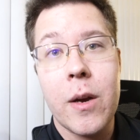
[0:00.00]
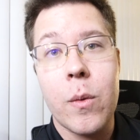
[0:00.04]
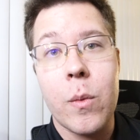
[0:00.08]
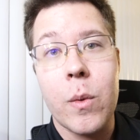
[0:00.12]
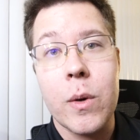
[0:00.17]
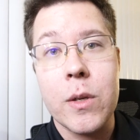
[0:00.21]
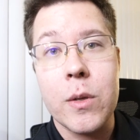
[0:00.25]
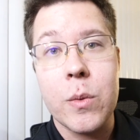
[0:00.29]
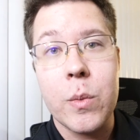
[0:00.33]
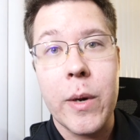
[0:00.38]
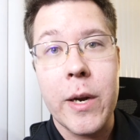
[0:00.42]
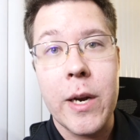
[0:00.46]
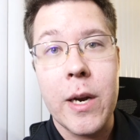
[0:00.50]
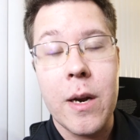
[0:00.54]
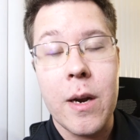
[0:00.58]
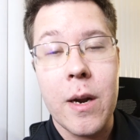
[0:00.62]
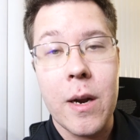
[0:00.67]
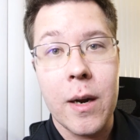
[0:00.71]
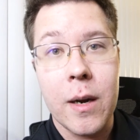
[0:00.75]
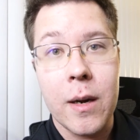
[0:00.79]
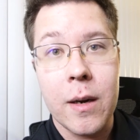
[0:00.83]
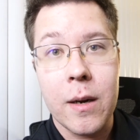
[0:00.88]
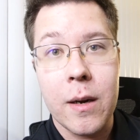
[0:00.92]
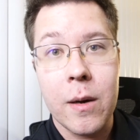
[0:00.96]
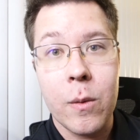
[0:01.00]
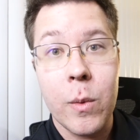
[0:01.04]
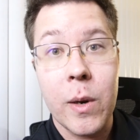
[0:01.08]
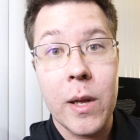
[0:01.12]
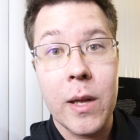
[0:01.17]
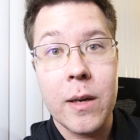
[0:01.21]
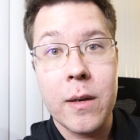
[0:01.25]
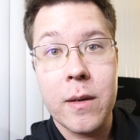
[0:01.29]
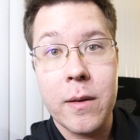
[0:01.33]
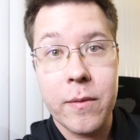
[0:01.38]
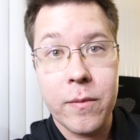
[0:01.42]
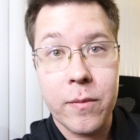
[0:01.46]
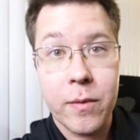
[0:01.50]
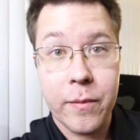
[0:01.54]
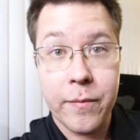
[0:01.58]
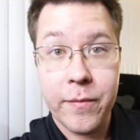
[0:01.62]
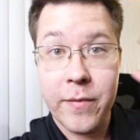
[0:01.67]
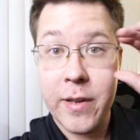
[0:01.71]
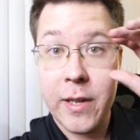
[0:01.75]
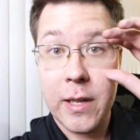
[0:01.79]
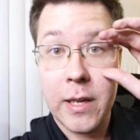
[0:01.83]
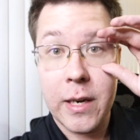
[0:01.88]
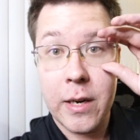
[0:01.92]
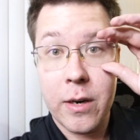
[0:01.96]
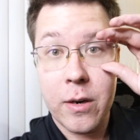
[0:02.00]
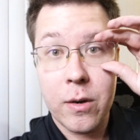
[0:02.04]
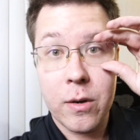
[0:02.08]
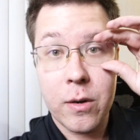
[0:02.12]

was when a relative from Finland